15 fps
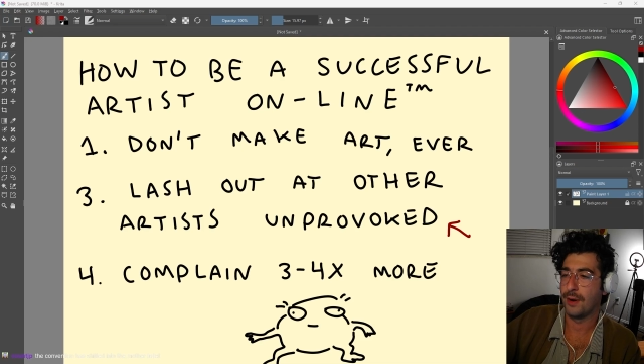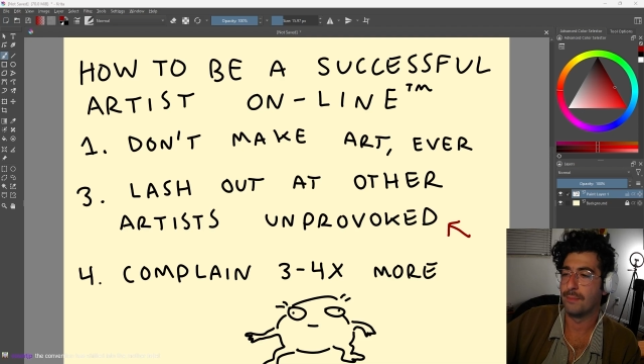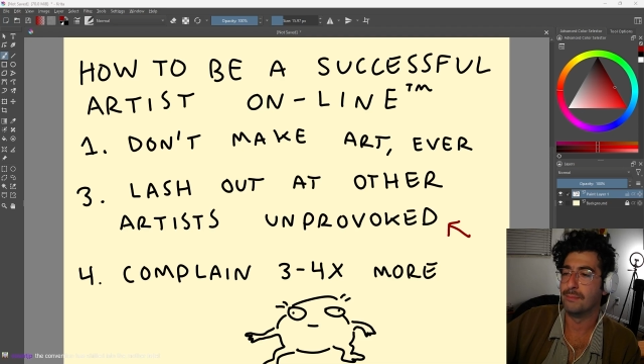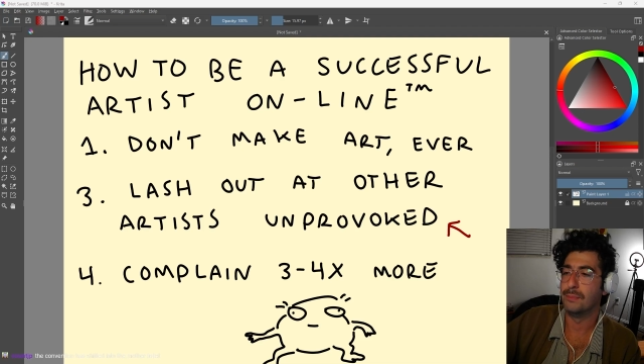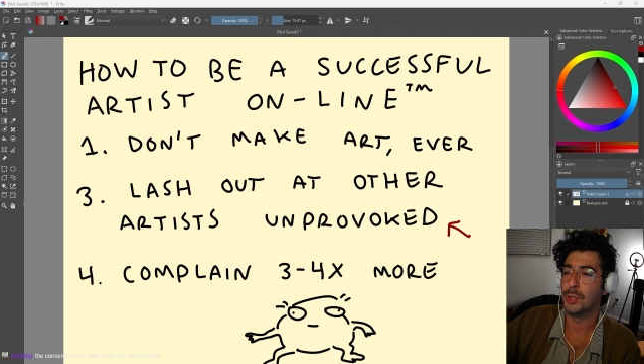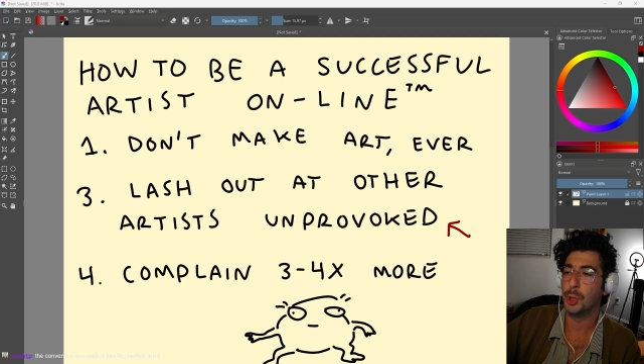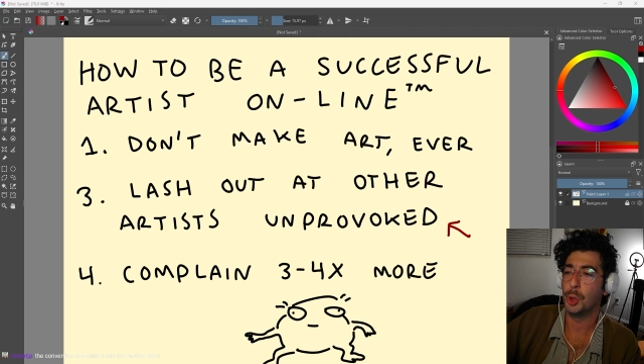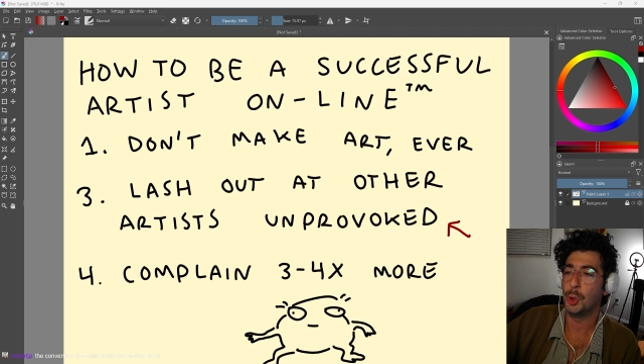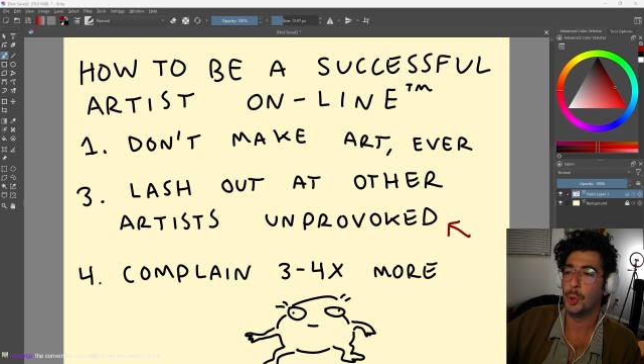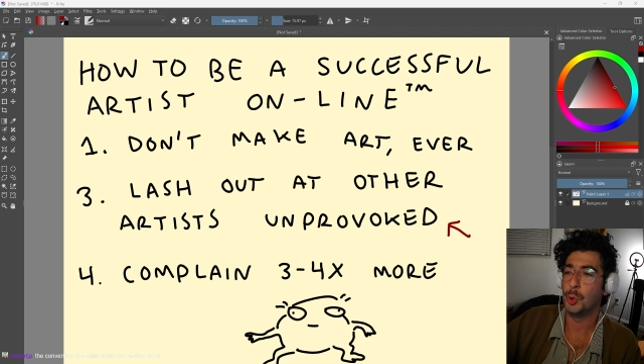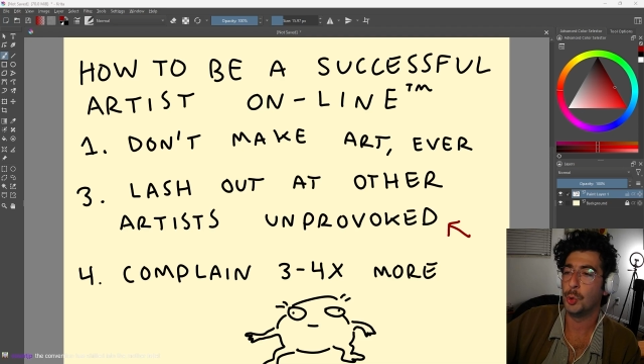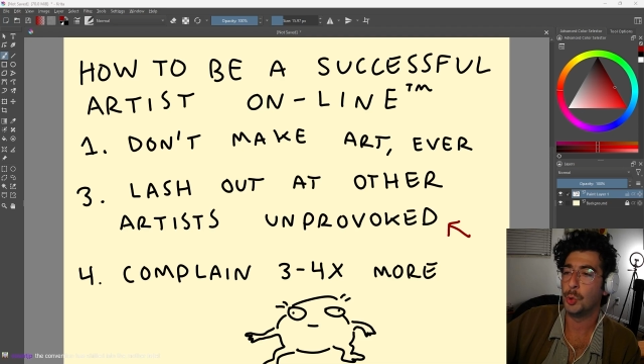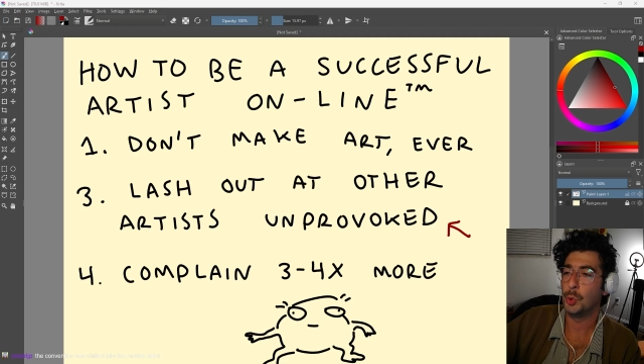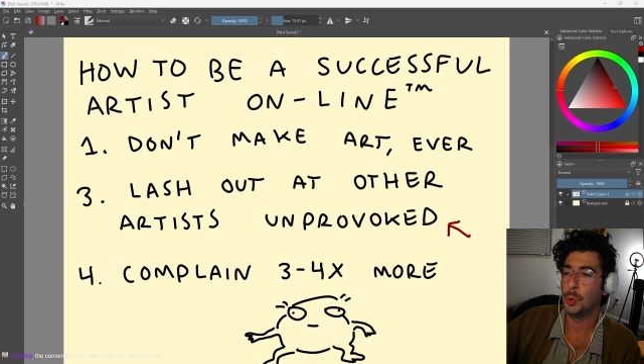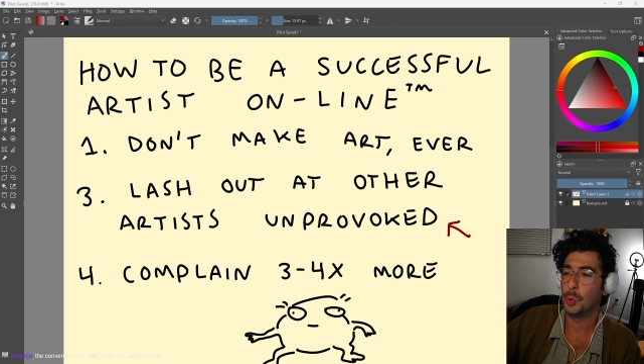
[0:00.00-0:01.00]

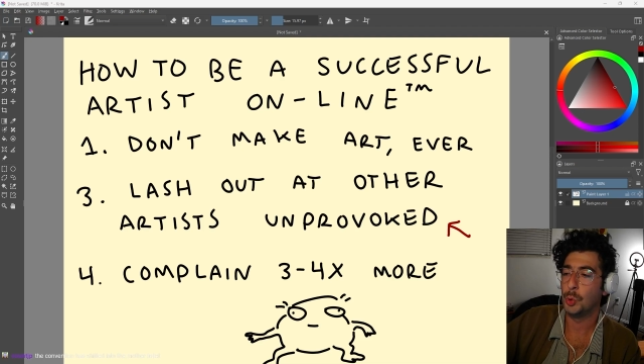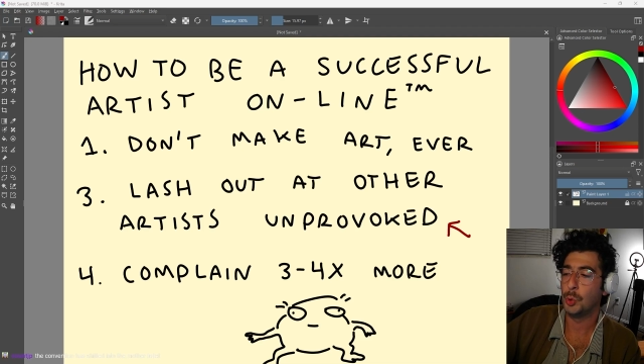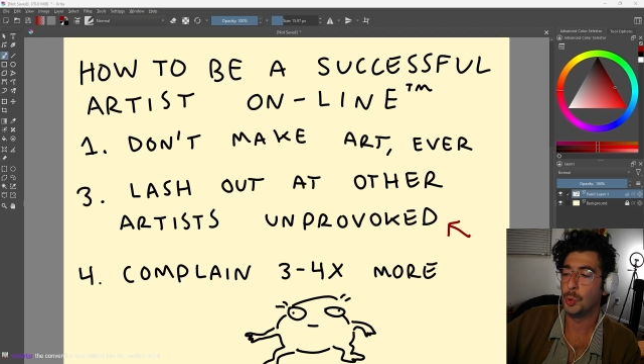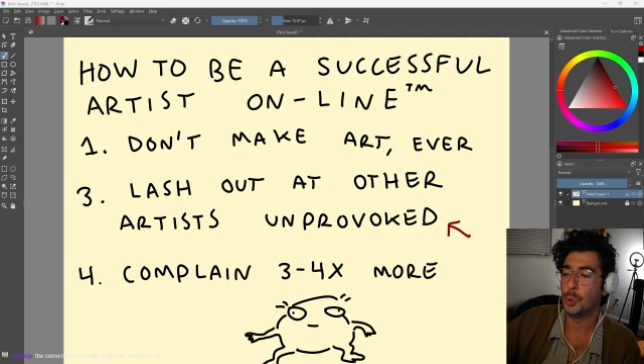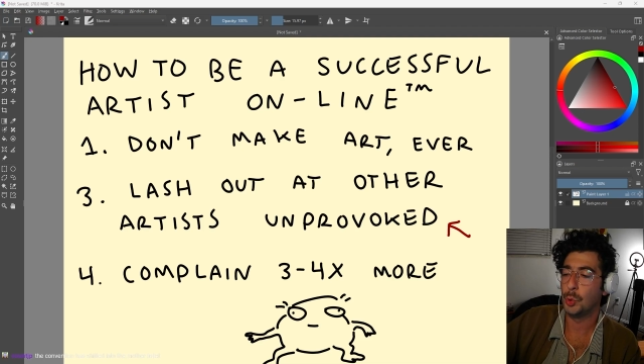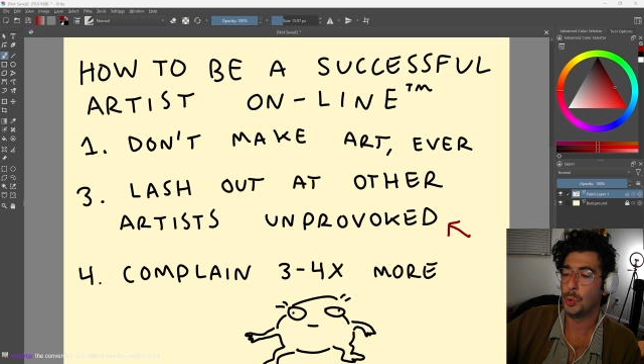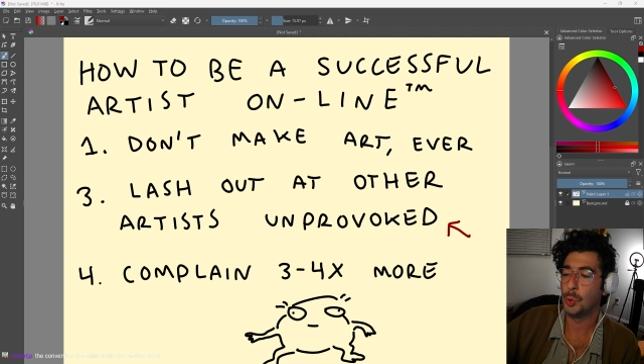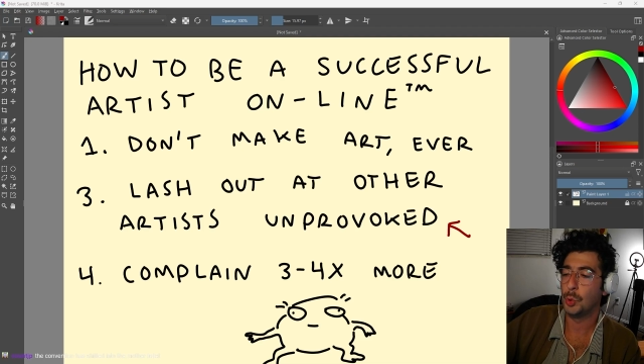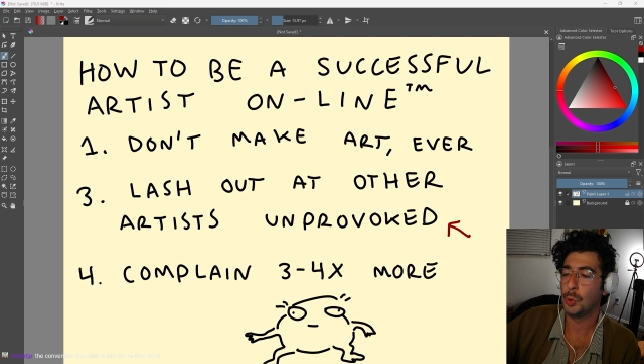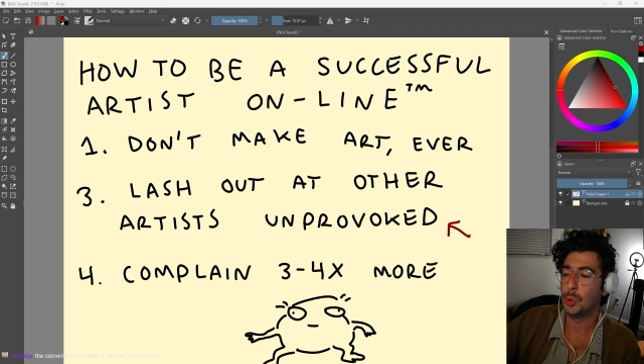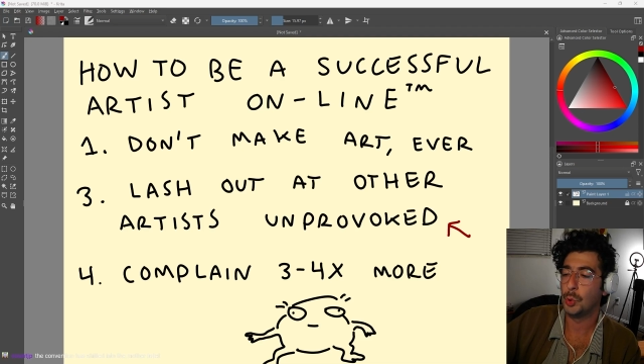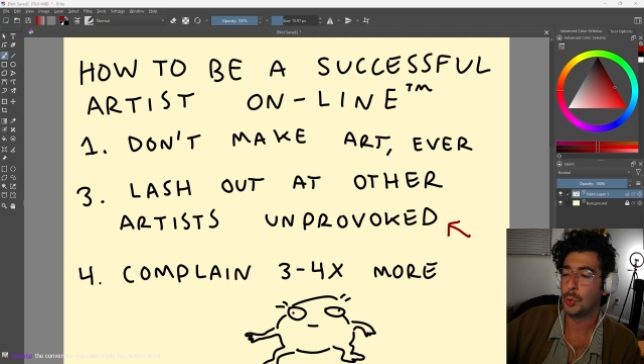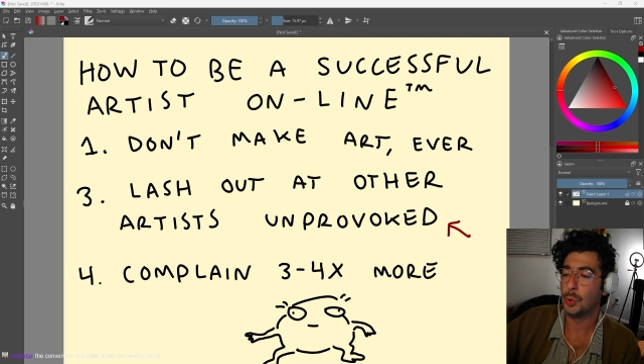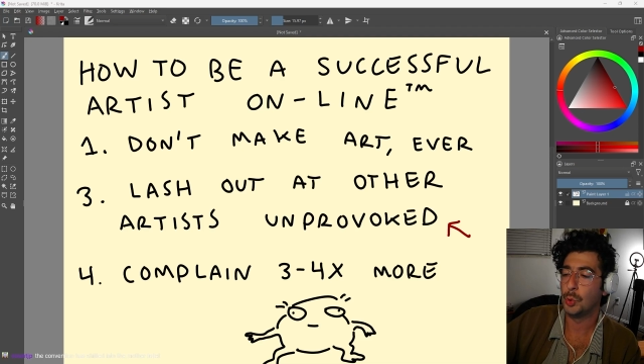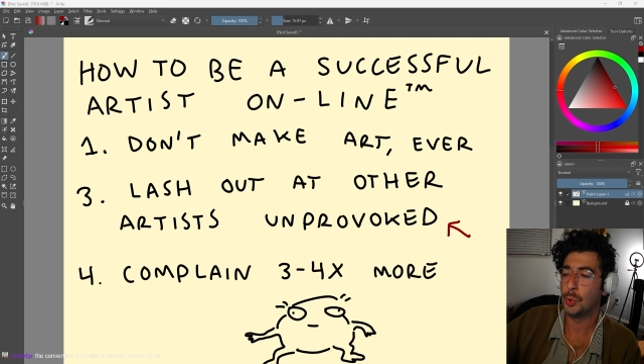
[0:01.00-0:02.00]

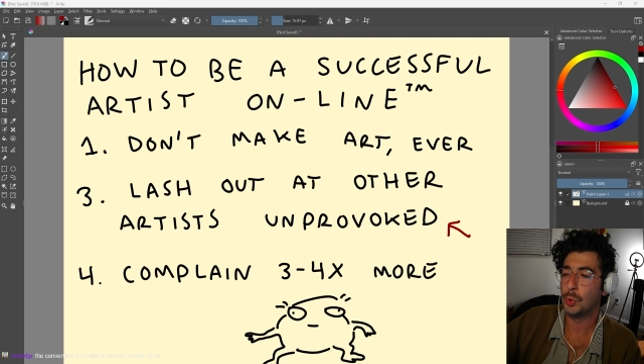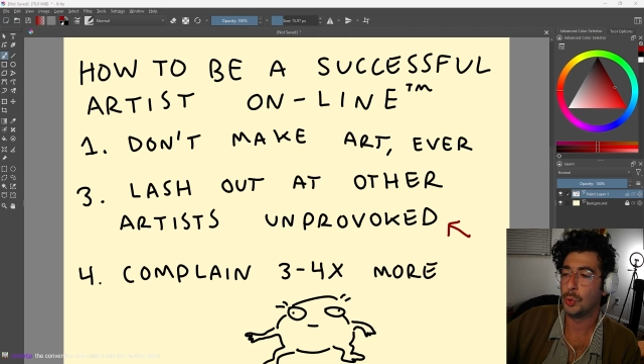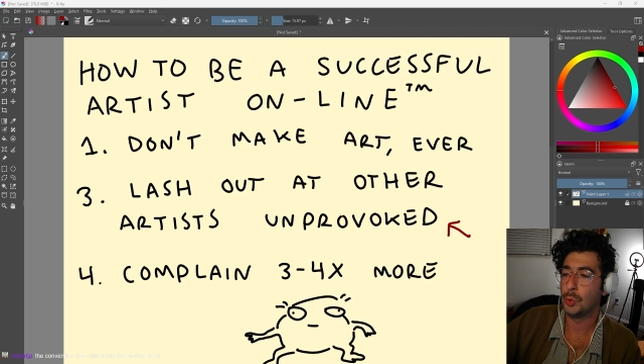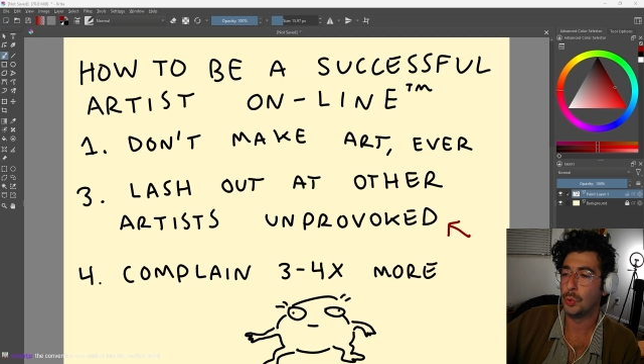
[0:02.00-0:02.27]
Boo.